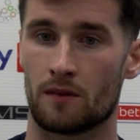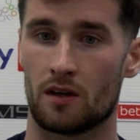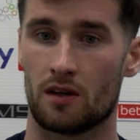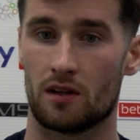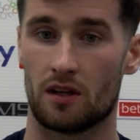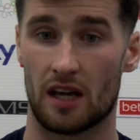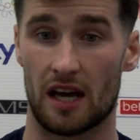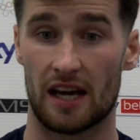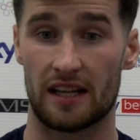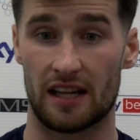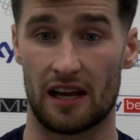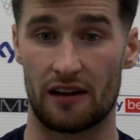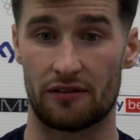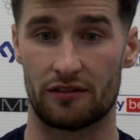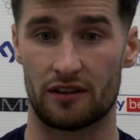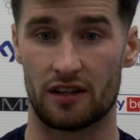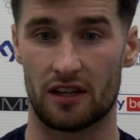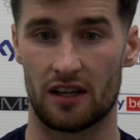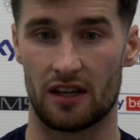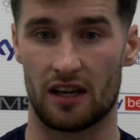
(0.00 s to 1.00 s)
Yeah,
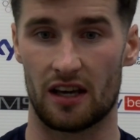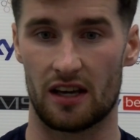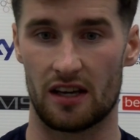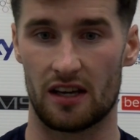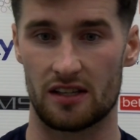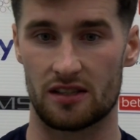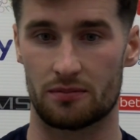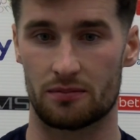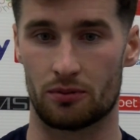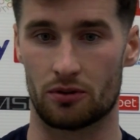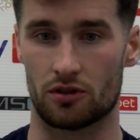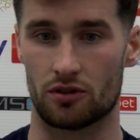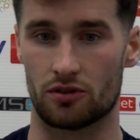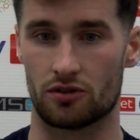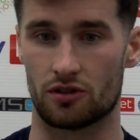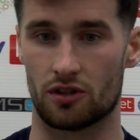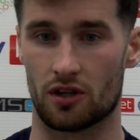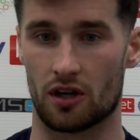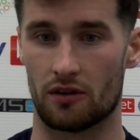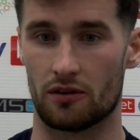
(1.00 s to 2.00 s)
definitely it is, because
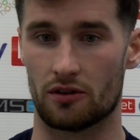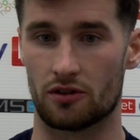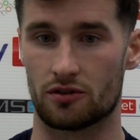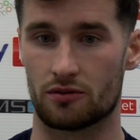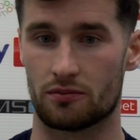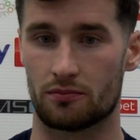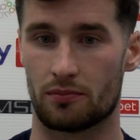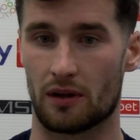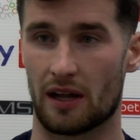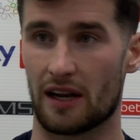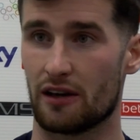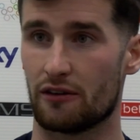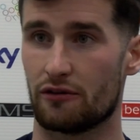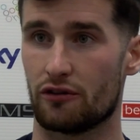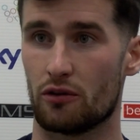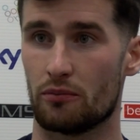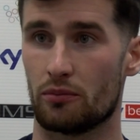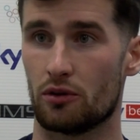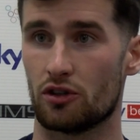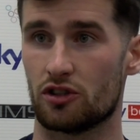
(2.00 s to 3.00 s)
you know there's plenty of
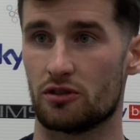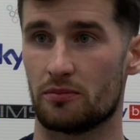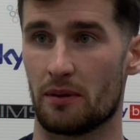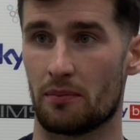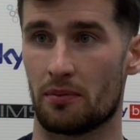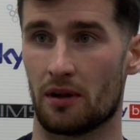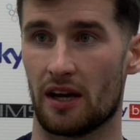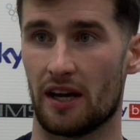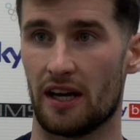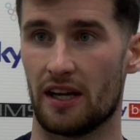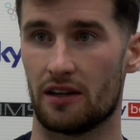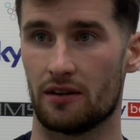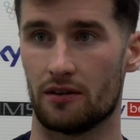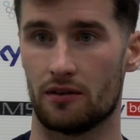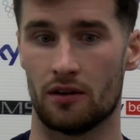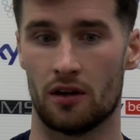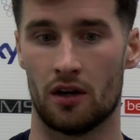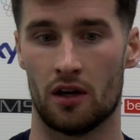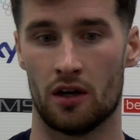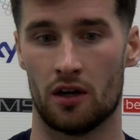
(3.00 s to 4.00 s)
football to be played, and
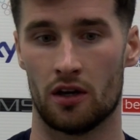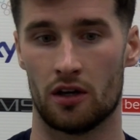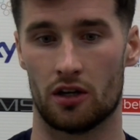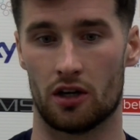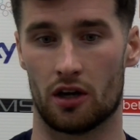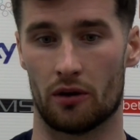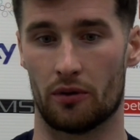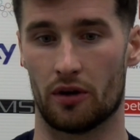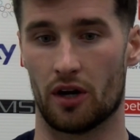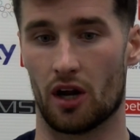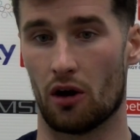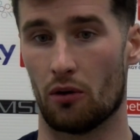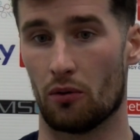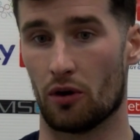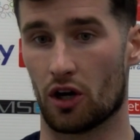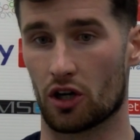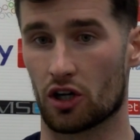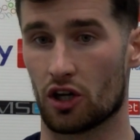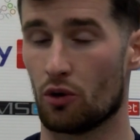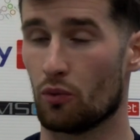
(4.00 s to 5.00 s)
you know, we know we're
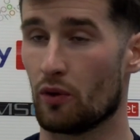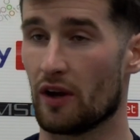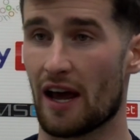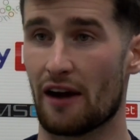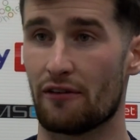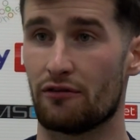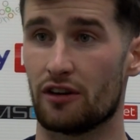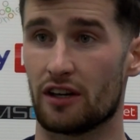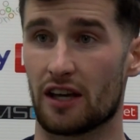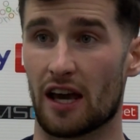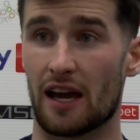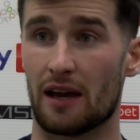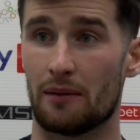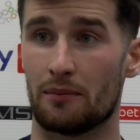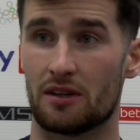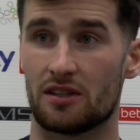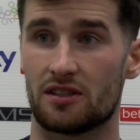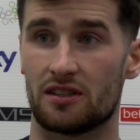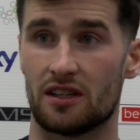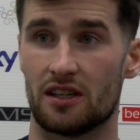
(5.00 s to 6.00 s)
not going to win every game
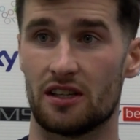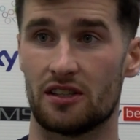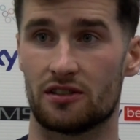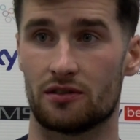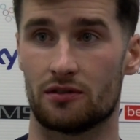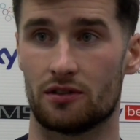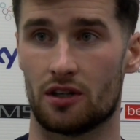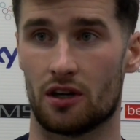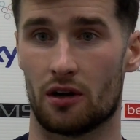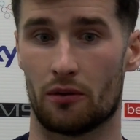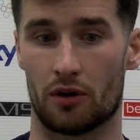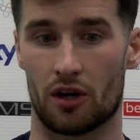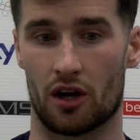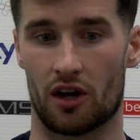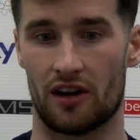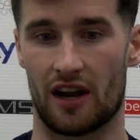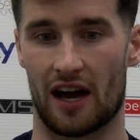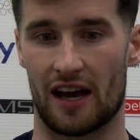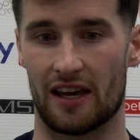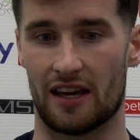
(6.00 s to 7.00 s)
this season. You know, we're not
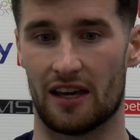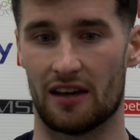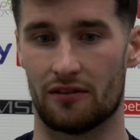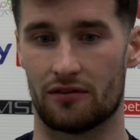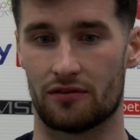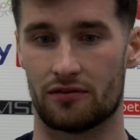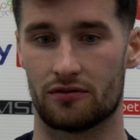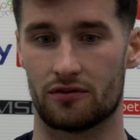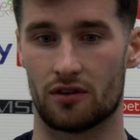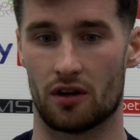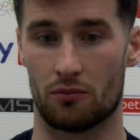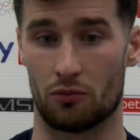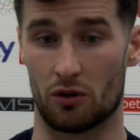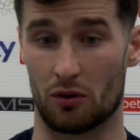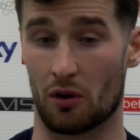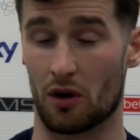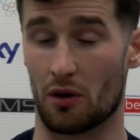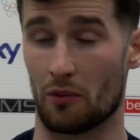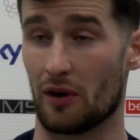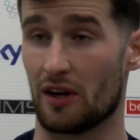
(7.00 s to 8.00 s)
naive and we
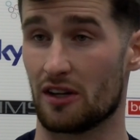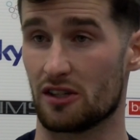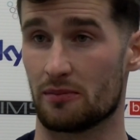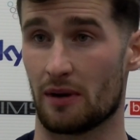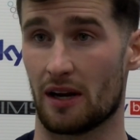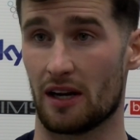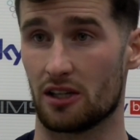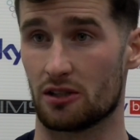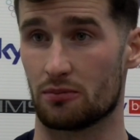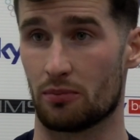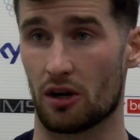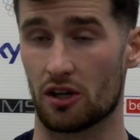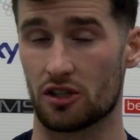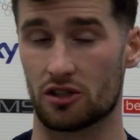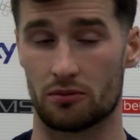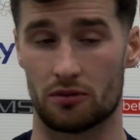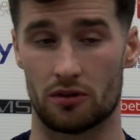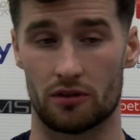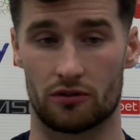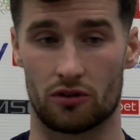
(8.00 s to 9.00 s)
want to win as many as
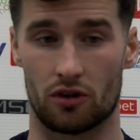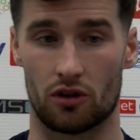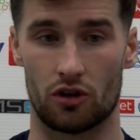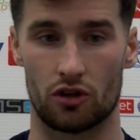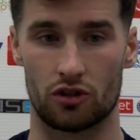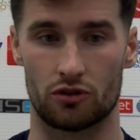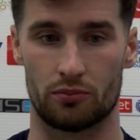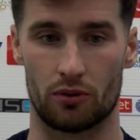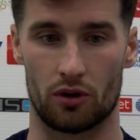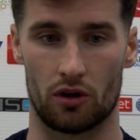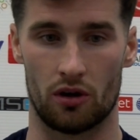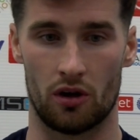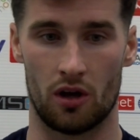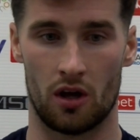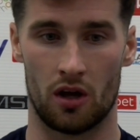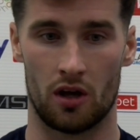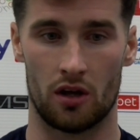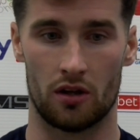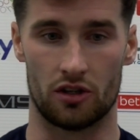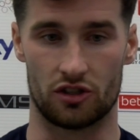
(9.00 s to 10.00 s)
possible, of course, but
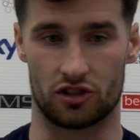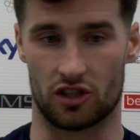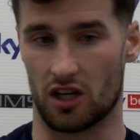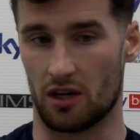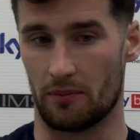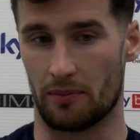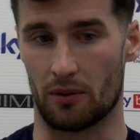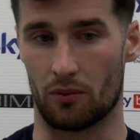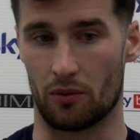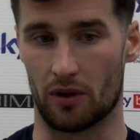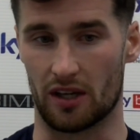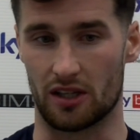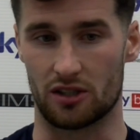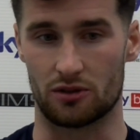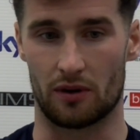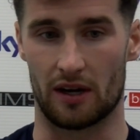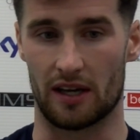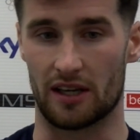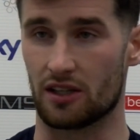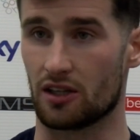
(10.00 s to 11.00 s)
there's going to be weeks
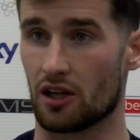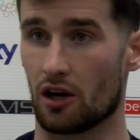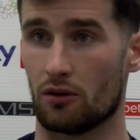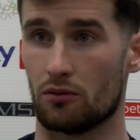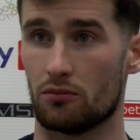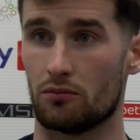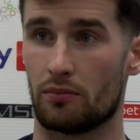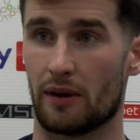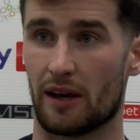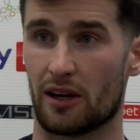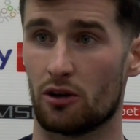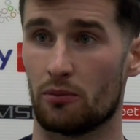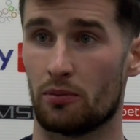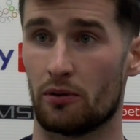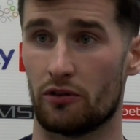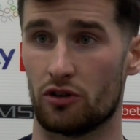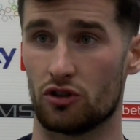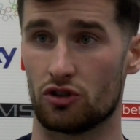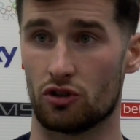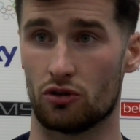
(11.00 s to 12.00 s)
where you don't pick up a
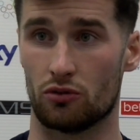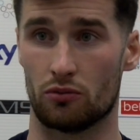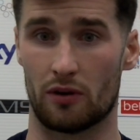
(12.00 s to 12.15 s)
result,